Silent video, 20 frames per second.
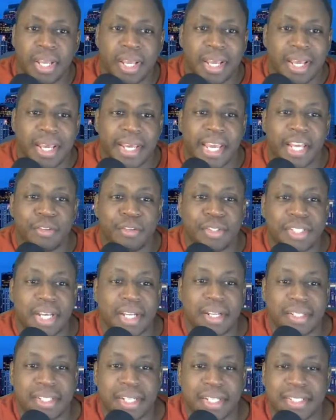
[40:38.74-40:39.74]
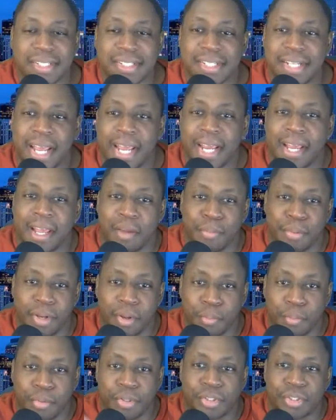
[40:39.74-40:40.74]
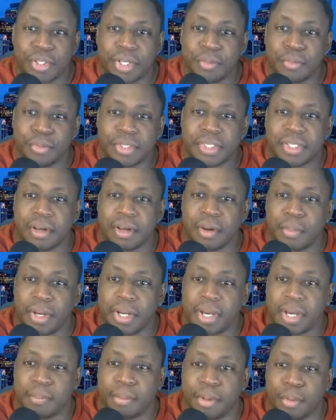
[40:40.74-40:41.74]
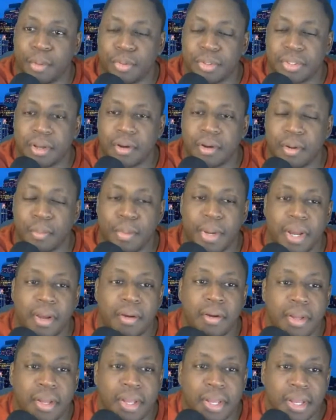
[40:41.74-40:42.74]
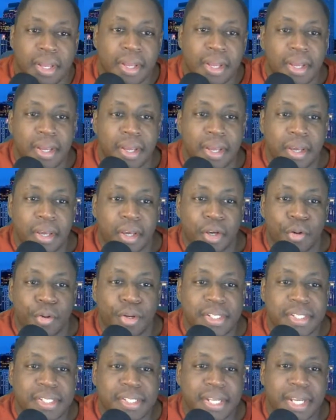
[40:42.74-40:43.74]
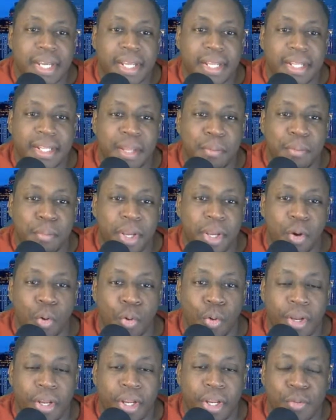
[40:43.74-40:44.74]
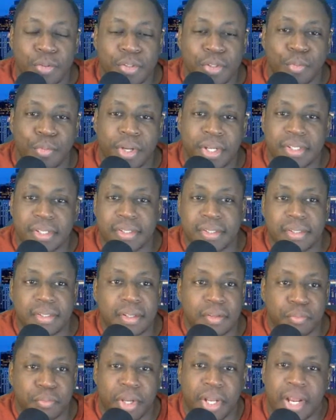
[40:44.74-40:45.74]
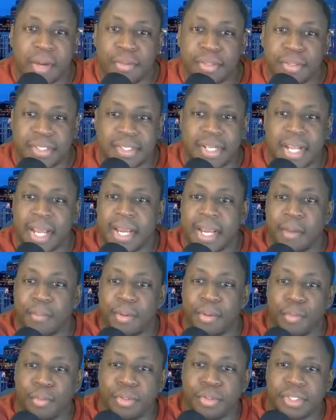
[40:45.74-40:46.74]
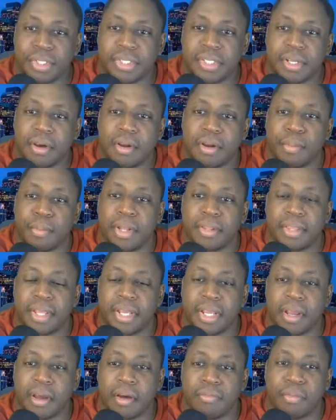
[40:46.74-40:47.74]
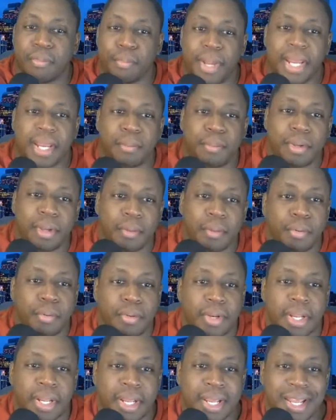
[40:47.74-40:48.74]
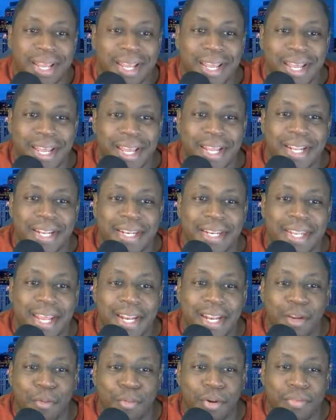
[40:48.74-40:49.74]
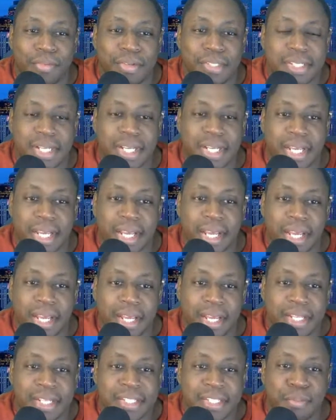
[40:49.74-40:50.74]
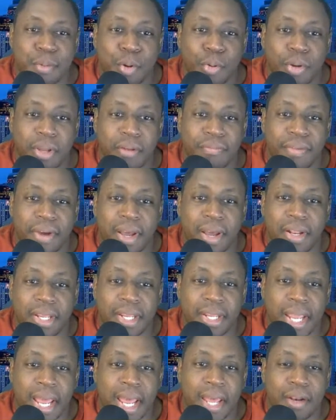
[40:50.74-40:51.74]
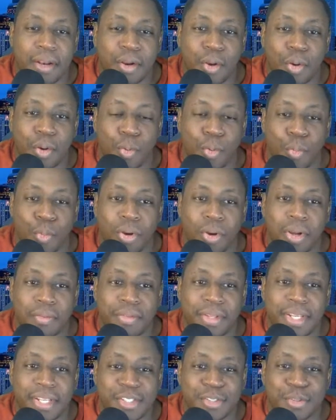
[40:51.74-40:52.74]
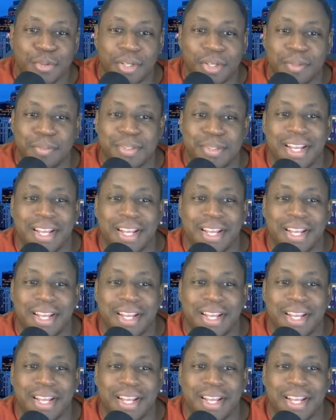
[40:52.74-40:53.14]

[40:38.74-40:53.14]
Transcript: Kendra Taylor says the snack company. I'm pretty sure they were just talking about the company we was talking about. Chris said they make Oreos and Ritz. Yeah, that was the snack company we were just talking about. Thank y'all for backing me up on that. Deadly River said, smoking finally got one of these streams.